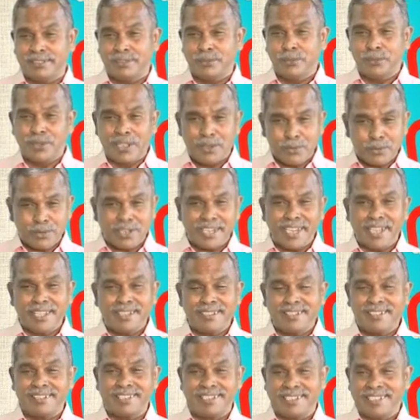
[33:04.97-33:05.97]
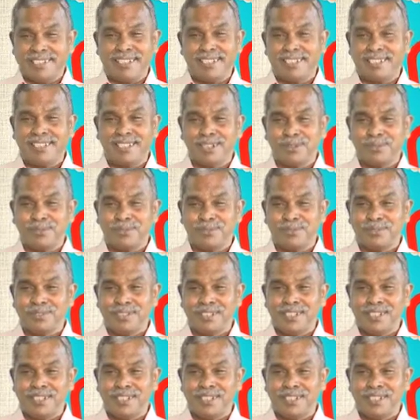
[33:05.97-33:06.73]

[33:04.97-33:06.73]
you have gained till now,